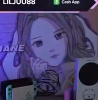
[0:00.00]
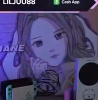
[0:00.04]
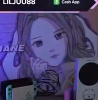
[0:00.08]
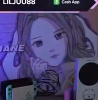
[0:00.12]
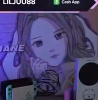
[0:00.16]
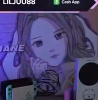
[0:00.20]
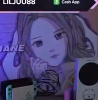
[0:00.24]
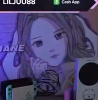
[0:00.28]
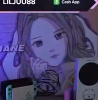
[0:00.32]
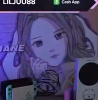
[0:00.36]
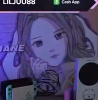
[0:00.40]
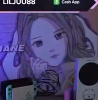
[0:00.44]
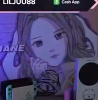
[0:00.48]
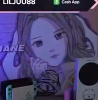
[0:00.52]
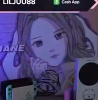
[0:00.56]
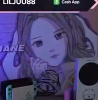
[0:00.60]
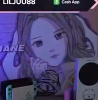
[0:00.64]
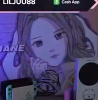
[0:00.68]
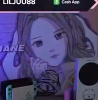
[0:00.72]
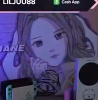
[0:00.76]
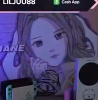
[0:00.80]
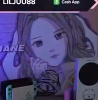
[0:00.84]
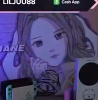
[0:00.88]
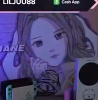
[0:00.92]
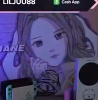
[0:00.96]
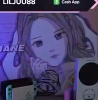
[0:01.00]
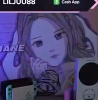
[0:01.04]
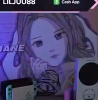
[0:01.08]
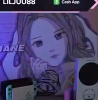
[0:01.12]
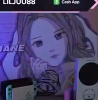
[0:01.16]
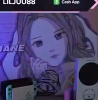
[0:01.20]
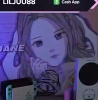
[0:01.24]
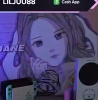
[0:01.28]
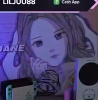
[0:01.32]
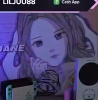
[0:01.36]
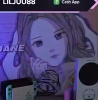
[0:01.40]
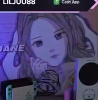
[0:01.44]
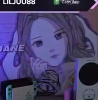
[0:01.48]

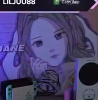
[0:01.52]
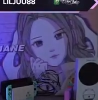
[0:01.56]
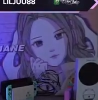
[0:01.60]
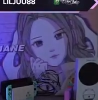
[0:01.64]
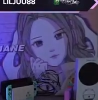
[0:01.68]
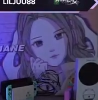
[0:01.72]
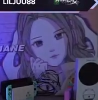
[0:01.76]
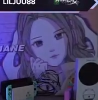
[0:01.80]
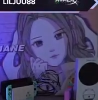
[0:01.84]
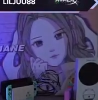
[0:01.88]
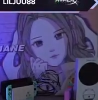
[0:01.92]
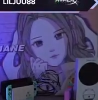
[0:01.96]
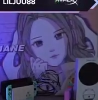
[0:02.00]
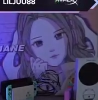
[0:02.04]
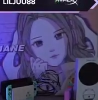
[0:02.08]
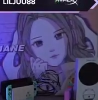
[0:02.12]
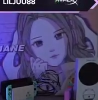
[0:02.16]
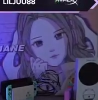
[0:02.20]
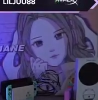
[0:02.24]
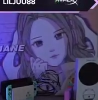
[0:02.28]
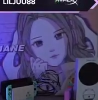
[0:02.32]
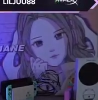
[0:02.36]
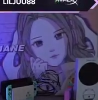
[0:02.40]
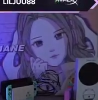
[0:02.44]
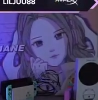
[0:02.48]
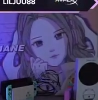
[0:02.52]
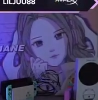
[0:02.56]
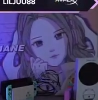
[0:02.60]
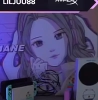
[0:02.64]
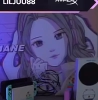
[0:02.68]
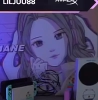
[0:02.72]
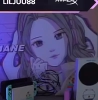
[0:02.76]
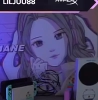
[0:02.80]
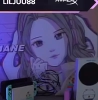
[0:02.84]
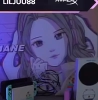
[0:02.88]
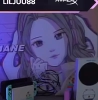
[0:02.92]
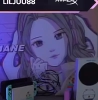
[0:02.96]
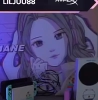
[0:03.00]

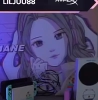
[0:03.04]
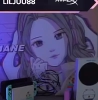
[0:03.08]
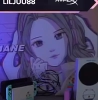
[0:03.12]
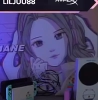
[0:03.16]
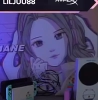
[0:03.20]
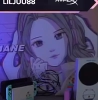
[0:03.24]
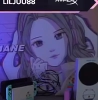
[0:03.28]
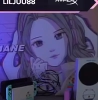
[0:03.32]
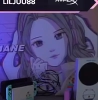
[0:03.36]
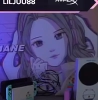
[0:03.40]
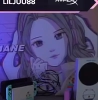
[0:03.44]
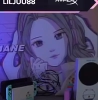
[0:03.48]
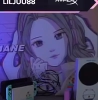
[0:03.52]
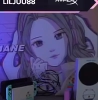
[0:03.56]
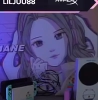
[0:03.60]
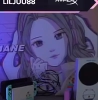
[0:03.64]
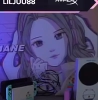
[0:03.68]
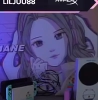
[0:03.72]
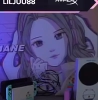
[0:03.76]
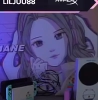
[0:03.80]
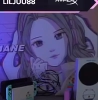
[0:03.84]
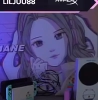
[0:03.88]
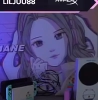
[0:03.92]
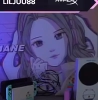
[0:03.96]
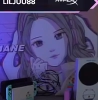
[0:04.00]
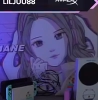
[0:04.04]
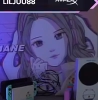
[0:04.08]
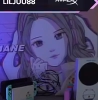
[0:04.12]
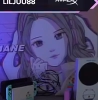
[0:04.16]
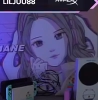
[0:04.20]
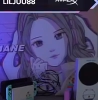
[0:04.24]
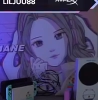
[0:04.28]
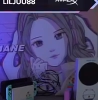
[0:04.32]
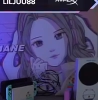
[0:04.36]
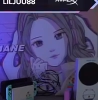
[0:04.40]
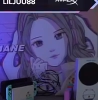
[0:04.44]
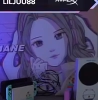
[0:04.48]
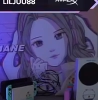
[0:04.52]

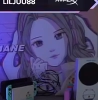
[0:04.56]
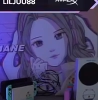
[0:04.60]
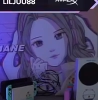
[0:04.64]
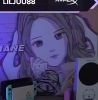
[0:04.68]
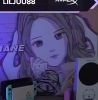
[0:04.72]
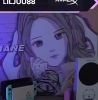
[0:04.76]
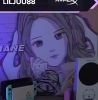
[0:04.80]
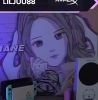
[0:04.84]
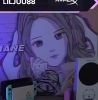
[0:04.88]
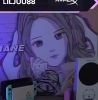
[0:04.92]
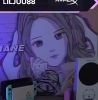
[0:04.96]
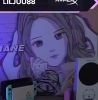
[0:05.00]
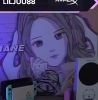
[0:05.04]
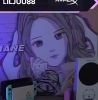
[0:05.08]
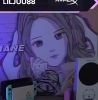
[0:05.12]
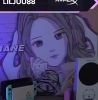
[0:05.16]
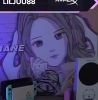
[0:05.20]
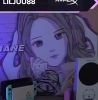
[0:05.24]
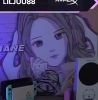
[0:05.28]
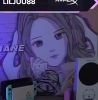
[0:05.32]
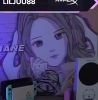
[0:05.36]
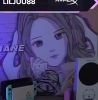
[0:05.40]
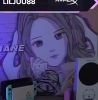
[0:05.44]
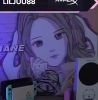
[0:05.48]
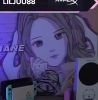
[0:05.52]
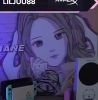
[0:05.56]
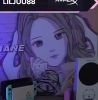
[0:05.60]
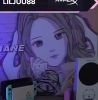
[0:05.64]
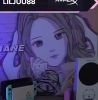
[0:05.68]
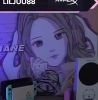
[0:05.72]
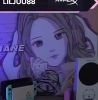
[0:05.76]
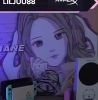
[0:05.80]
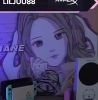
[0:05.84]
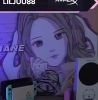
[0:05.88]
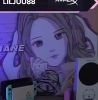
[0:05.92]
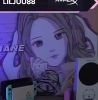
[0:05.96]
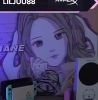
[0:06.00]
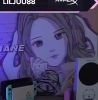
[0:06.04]

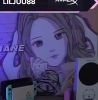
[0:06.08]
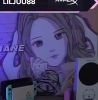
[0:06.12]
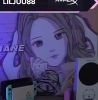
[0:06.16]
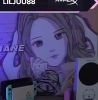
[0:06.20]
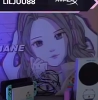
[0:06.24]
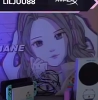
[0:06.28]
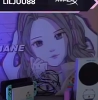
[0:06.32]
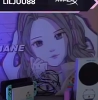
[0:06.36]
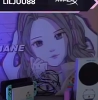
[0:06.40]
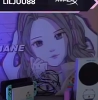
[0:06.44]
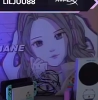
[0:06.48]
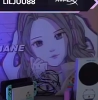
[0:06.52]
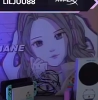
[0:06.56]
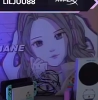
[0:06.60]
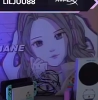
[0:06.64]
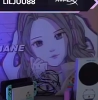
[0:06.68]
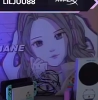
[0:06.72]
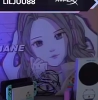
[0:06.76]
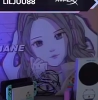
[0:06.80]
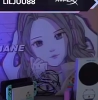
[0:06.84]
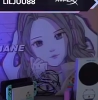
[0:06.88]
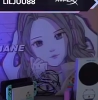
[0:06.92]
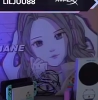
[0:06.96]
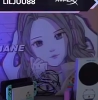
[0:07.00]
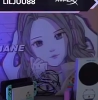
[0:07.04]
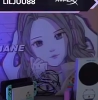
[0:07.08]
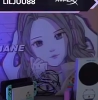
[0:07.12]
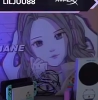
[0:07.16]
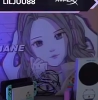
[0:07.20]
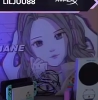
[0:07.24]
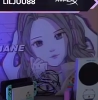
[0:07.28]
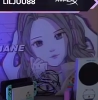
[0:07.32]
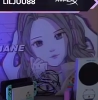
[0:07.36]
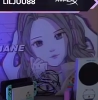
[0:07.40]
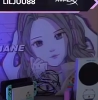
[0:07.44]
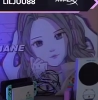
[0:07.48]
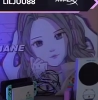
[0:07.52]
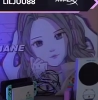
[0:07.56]

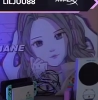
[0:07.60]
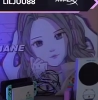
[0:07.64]
(no one is talking)